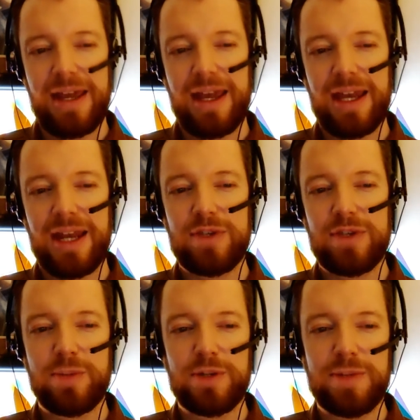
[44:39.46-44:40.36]
and have the
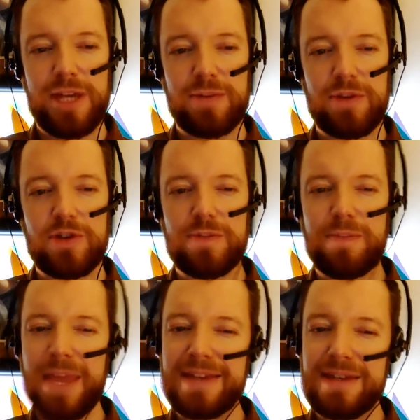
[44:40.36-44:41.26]
Super Smash Bros.
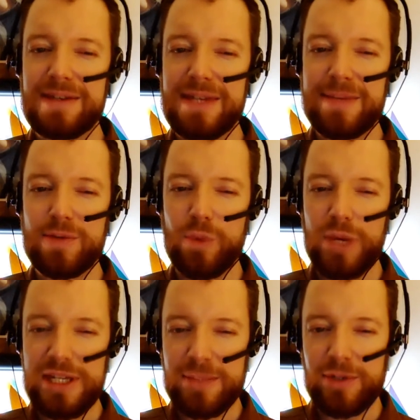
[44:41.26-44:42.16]
Base, it seems
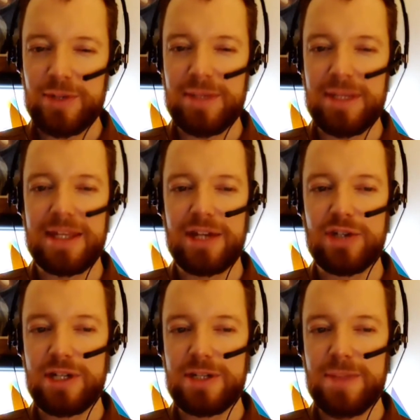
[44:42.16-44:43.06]
reasonable to me that I
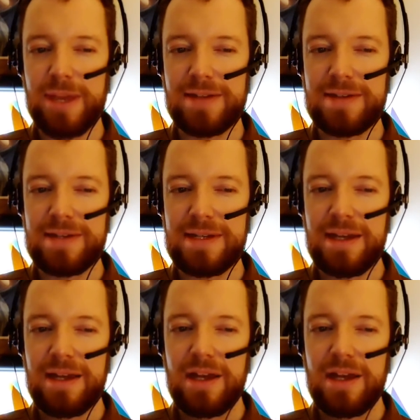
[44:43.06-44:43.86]
should expect to see